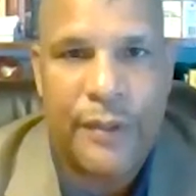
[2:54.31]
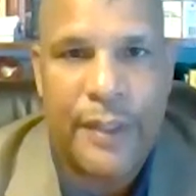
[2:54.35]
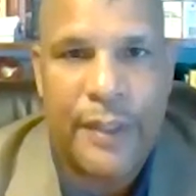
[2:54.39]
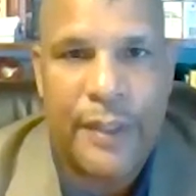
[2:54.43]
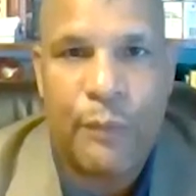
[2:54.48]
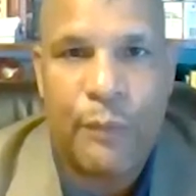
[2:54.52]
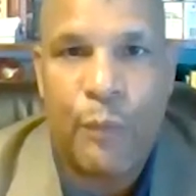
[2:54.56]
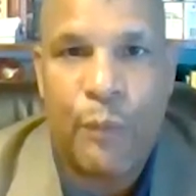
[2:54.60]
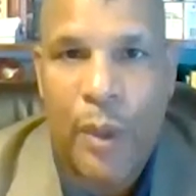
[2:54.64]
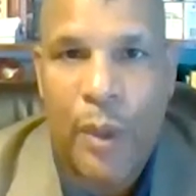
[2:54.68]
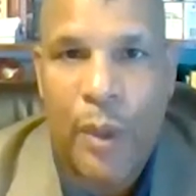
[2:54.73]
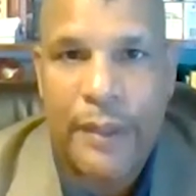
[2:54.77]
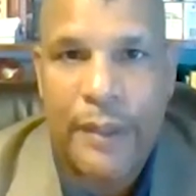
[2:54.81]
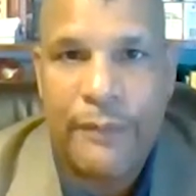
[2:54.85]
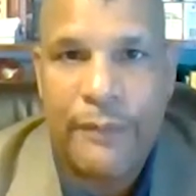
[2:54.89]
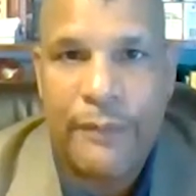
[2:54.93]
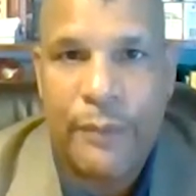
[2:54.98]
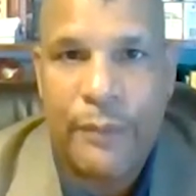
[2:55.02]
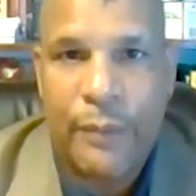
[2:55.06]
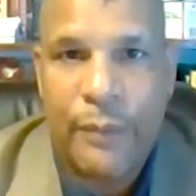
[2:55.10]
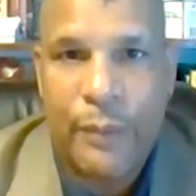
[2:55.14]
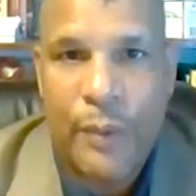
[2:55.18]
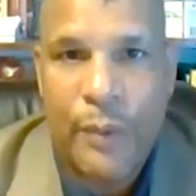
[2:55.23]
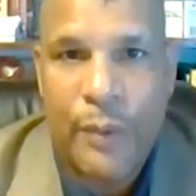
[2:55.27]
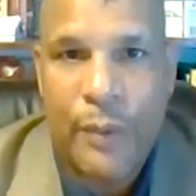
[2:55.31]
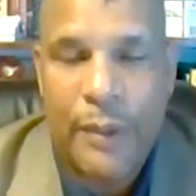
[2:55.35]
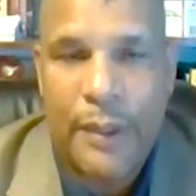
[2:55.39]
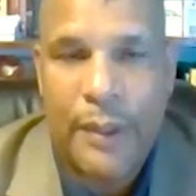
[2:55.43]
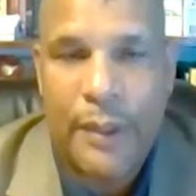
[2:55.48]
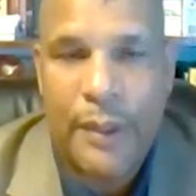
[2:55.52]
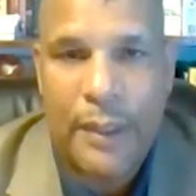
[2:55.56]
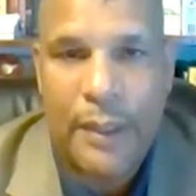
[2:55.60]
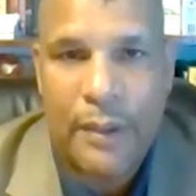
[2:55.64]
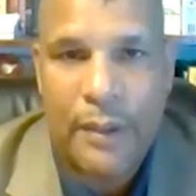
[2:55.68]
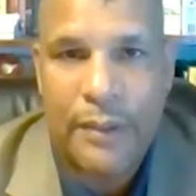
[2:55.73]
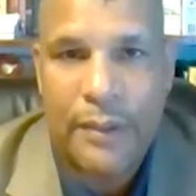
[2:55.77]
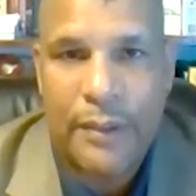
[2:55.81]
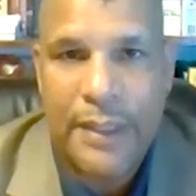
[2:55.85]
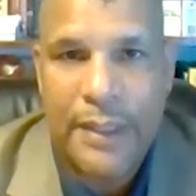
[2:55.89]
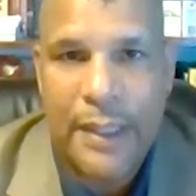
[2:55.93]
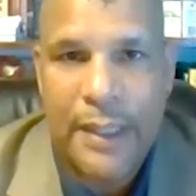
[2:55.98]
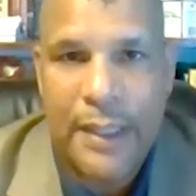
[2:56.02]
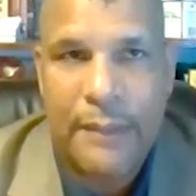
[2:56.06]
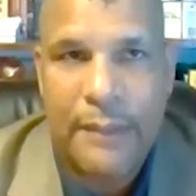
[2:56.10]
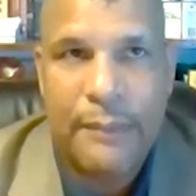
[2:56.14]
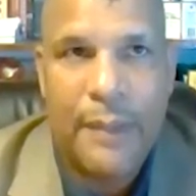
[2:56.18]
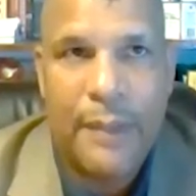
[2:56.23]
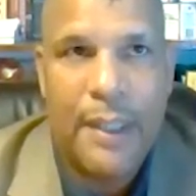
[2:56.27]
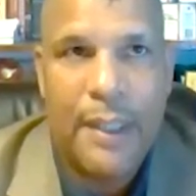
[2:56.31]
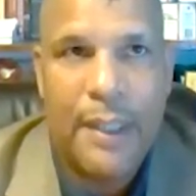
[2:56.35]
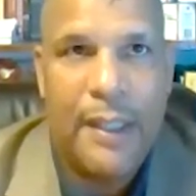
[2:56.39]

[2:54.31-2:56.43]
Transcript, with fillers: they wanted for a, a long time,